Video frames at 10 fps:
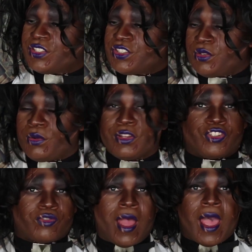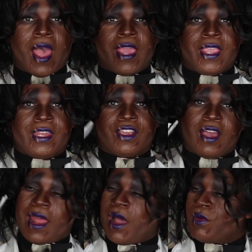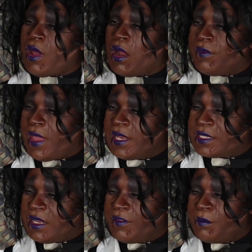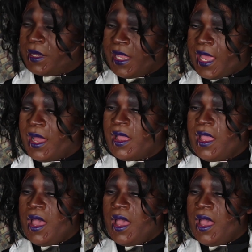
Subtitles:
just, you know, to dry and cut out and all of that stuff. But yeah,